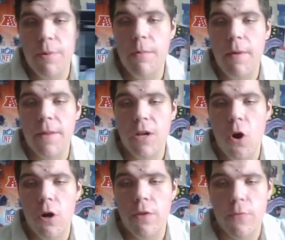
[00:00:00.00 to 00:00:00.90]
to put him on the
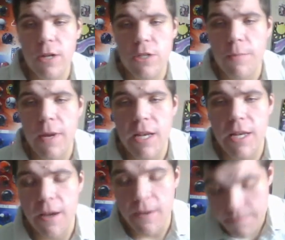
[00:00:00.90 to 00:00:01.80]
card for
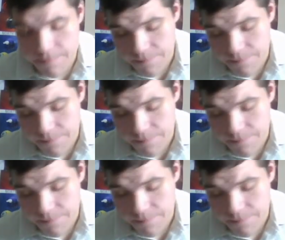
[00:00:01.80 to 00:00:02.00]
WrestleMania.